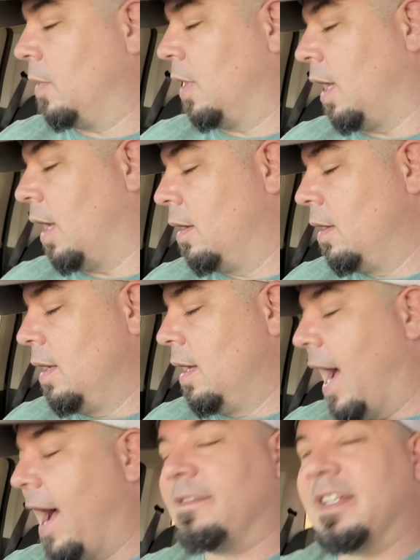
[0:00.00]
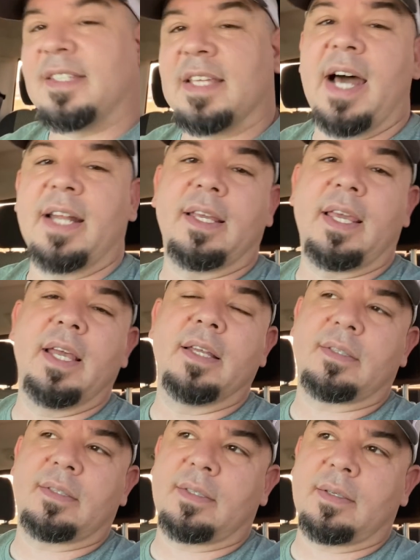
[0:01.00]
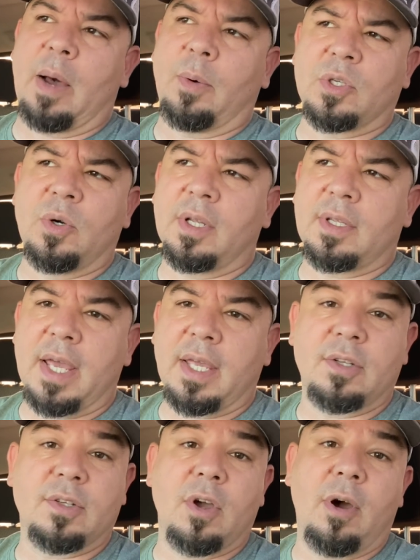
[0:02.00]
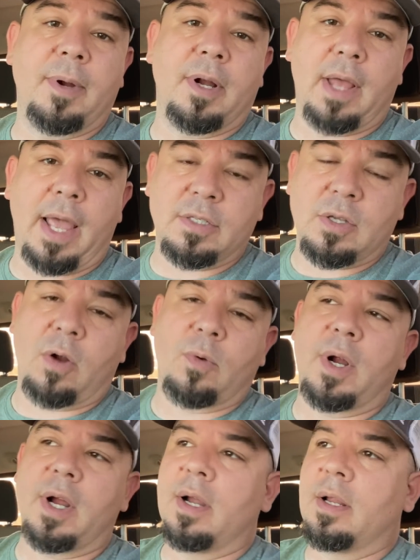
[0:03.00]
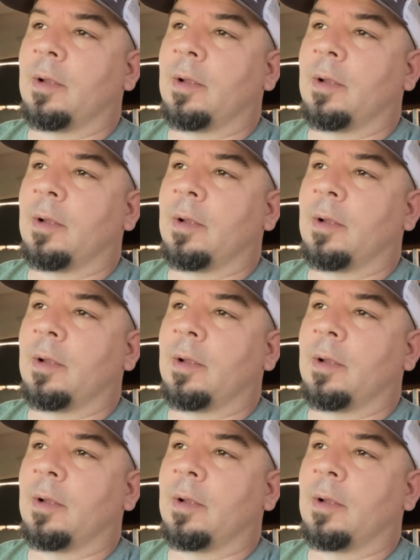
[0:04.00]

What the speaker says: But I've decided against. I was going to take and just go up here to Ace Hardware.